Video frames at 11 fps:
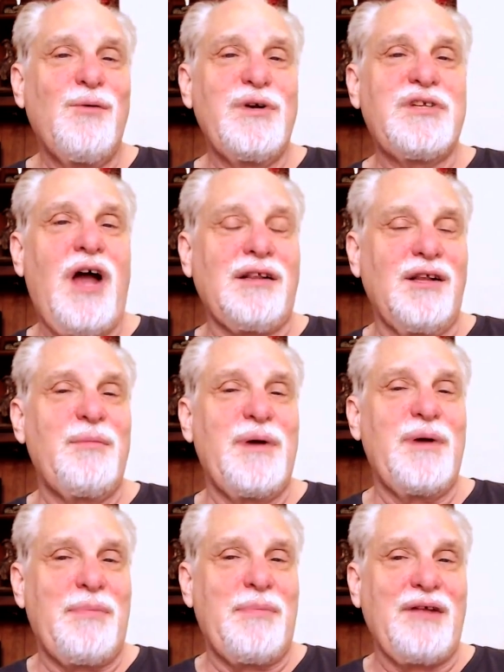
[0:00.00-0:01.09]
we talked a little
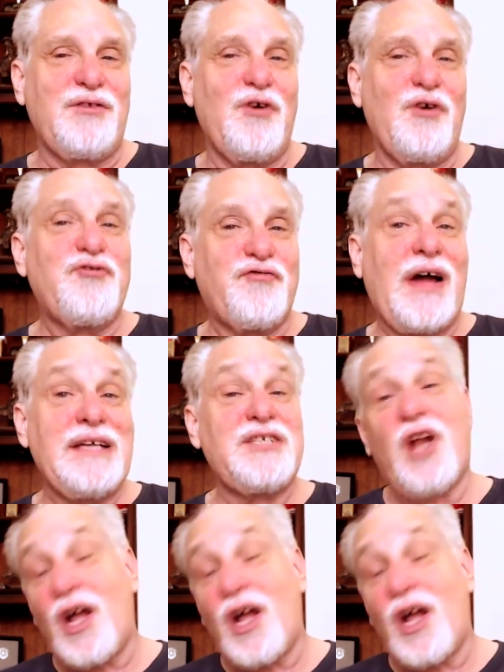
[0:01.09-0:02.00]
bit about those fights.